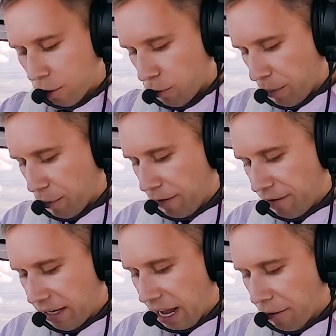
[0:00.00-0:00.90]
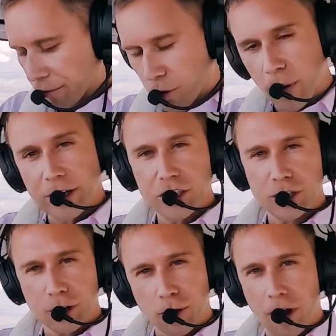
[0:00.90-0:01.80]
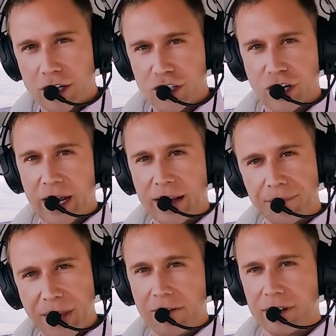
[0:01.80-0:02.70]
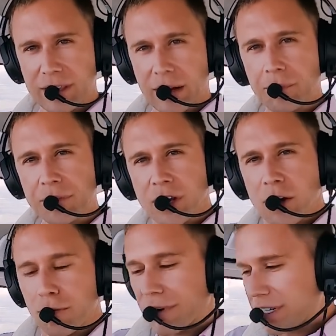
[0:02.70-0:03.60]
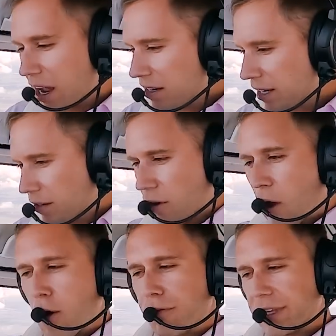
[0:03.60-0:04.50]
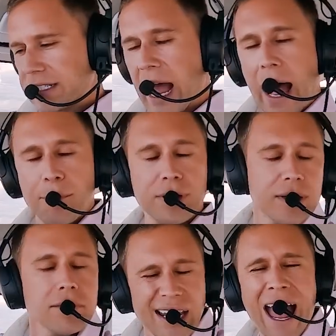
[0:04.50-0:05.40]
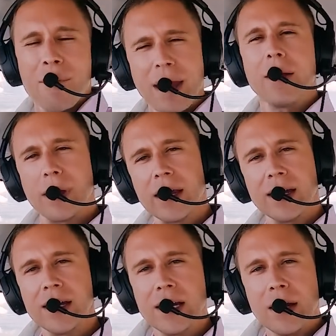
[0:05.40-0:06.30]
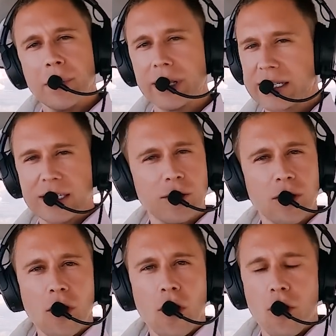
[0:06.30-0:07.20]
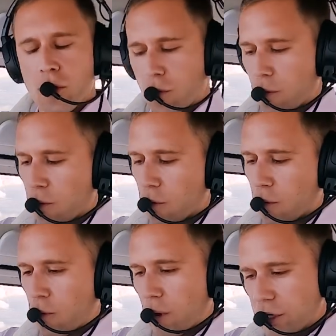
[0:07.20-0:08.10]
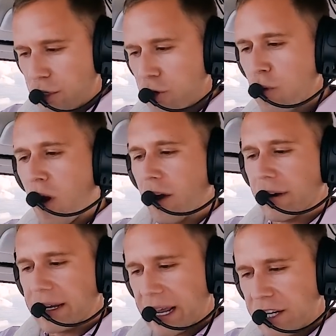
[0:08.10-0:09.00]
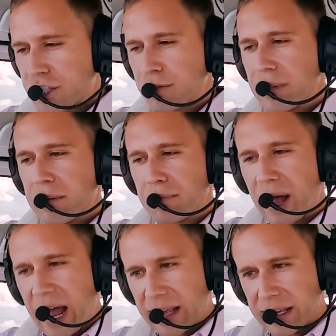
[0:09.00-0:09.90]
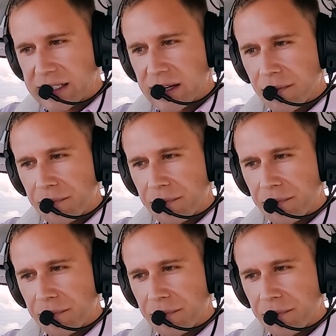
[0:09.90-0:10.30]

we brief it again real quick just to cross check everything. Redundant, over the top, yeah, maybe. But listen, you are an instrument pilot.